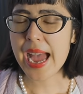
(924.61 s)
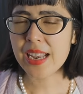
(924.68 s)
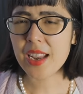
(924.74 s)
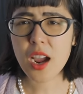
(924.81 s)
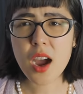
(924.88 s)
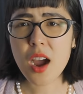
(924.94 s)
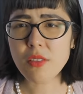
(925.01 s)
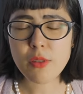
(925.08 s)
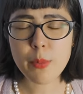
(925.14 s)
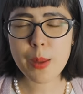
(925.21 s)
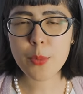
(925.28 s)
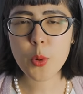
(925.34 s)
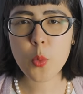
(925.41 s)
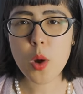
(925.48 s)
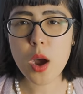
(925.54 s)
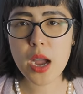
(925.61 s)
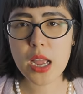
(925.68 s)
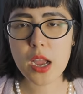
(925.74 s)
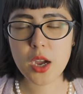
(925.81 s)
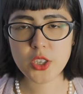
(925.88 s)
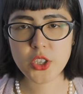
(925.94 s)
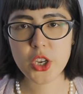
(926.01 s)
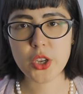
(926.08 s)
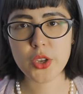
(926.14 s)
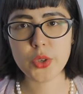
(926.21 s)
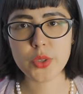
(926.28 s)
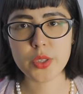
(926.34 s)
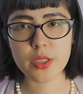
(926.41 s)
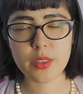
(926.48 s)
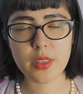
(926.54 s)
and I can't remember why I
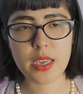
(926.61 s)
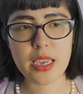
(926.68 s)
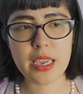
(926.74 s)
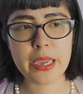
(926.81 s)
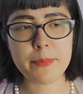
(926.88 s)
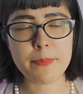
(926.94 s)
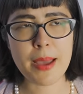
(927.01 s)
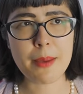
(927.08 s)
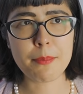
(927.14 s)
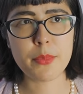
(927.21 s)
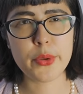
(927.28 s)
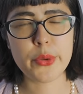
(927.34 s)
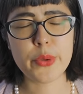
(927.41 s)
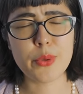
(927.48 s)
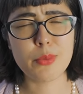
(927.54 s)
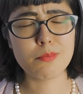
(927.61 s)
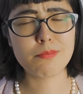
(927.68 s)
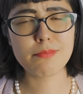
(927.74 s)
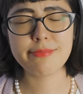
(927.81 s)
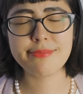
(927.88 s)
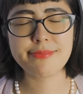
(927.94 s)
chose the bamboo